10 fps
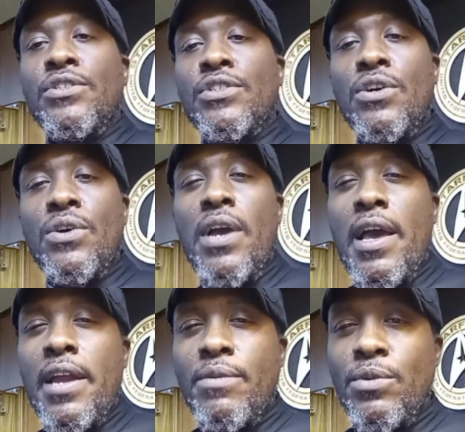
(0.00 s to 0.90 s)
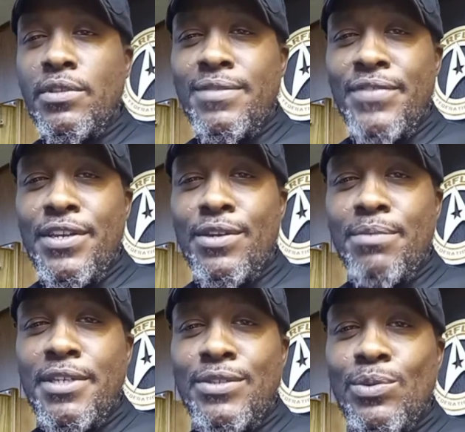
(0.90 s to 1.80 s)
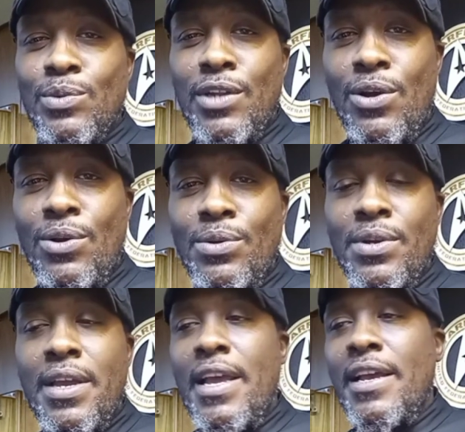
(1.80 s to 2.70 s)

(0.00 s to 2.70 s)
So I didn't want this video to be too long.